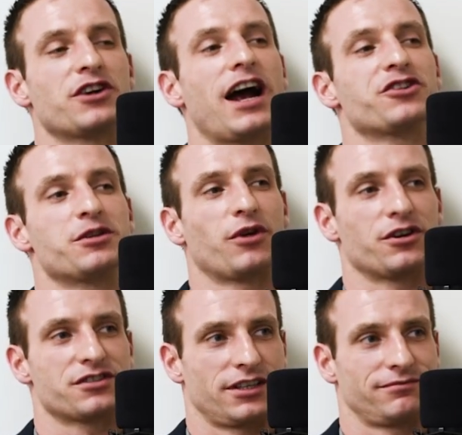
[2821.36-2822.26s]
Ashley
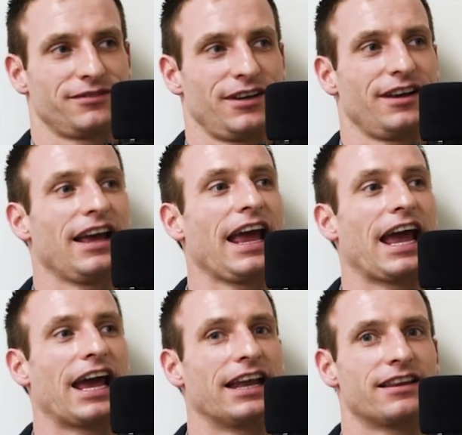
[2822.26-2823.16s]
personally. Okay.
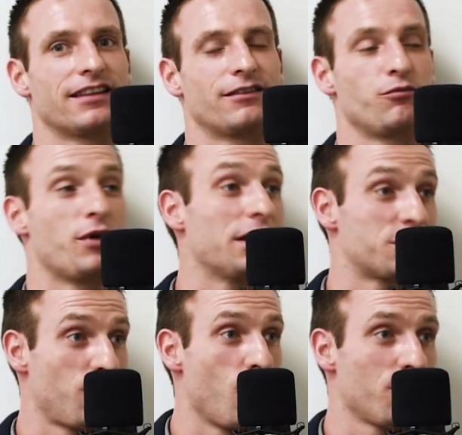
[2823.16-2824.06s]
And we had
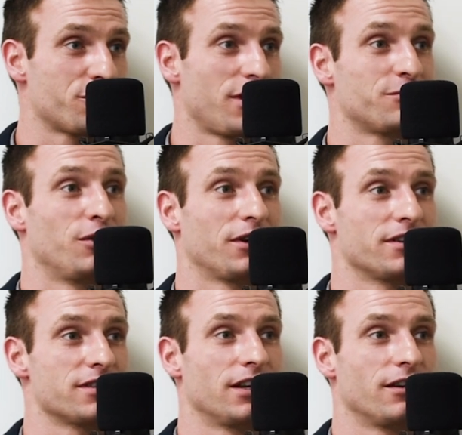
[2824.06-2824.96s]
spoke about direct bookings, and